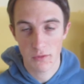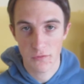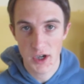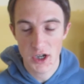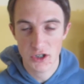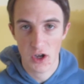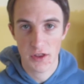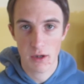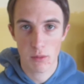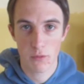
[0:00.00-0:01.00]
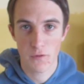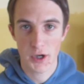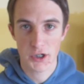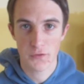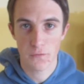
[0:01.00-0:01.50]
finish, I think we'll
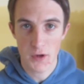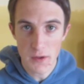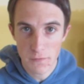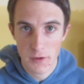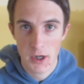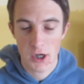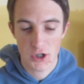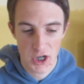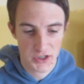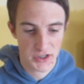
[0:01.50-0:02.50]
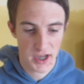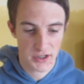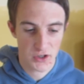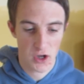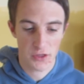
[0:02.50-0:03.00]
finish 5th, just
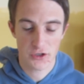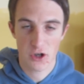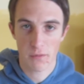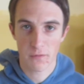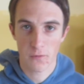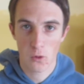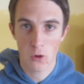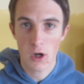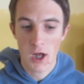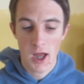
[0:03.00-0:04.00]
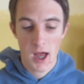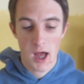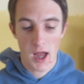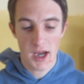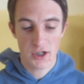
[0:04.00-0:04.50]
outside the top 4.
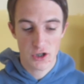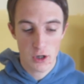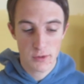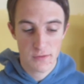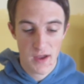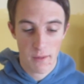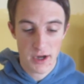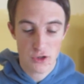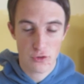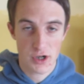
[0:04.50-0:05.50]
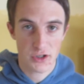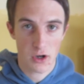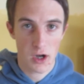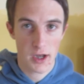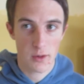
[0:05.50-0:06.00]
In terms of our injuries,
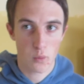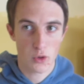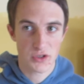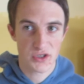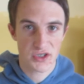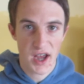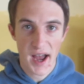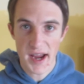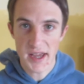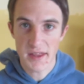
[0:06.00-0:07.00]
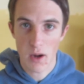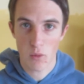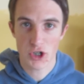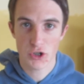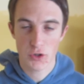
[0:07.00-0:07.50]
I would say that
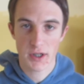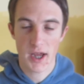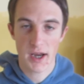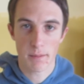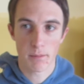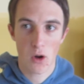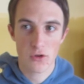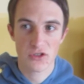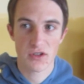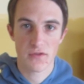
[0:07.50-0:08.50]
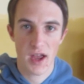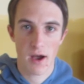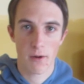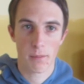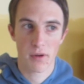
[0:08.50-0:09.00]
we should get most of
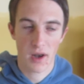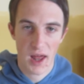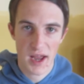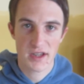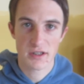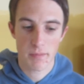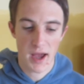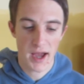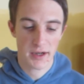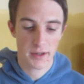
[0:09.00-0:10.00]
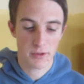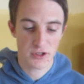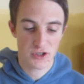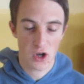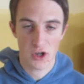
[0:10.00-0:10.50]
our players back,
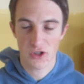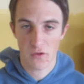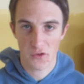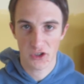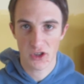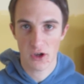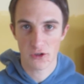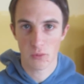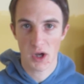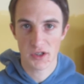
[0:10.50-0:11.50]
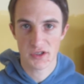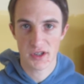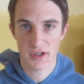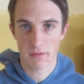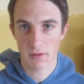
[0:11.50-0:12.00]
besides obviously those ones
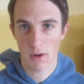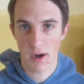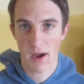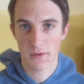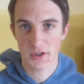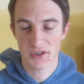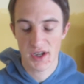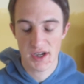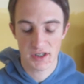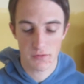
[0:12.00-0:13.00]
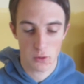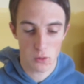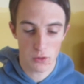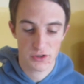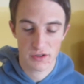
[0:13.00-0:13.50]
that are out for the season, of
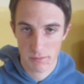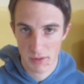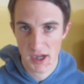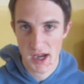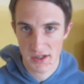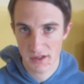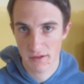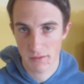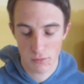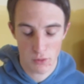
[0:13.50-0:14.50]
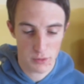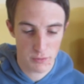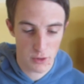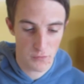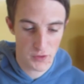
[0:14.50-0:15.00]
course, PS, Robert
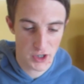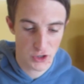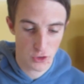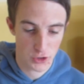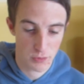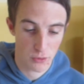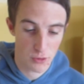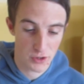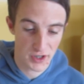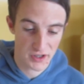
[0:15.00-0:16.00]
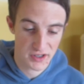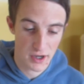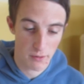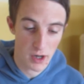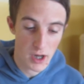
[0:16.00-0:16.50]
Murphy, Josh Pruden,
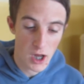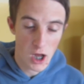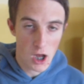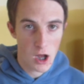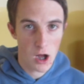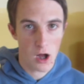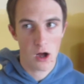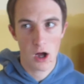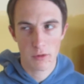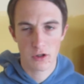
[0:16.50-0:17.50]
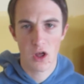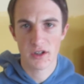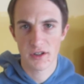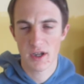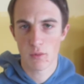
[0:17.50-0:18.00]
etc. I would like
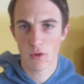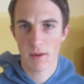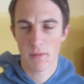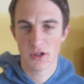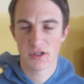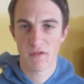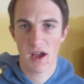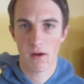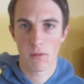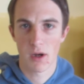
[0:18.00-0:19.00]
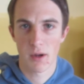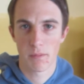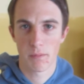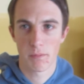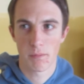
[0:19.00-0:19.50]
to think we'll get most of our
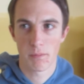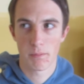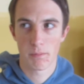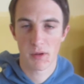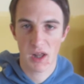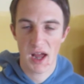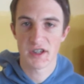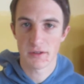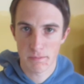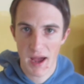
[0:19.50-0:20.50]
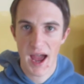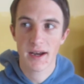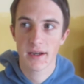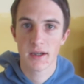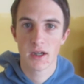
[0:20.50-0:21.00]
players
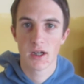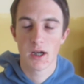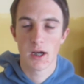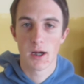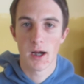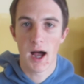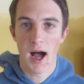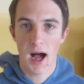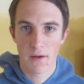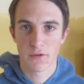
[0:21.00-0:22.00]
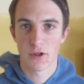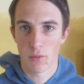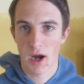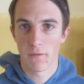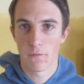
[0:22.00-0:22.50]
back after the
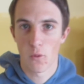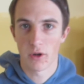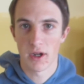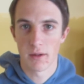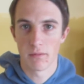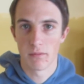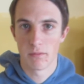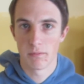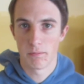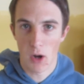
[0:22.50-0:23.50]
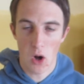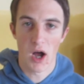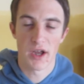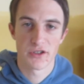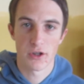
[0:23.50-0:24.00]
round 14
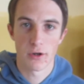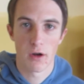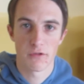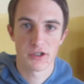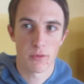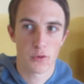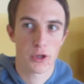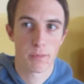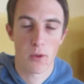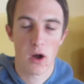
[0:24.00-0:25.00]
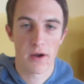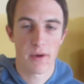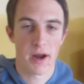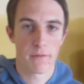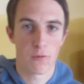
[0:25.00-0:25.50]
bye. So obviously we've got the bye in
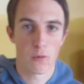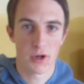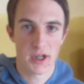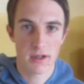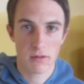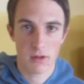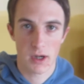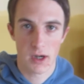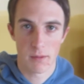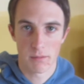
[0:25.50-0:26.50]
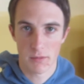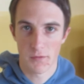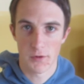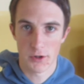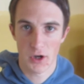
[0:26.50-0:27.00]
round 14,
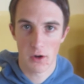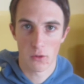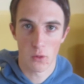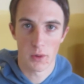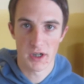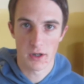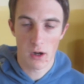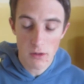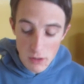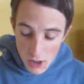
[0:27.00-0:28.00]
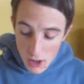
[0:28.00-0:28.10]
if you don't already know.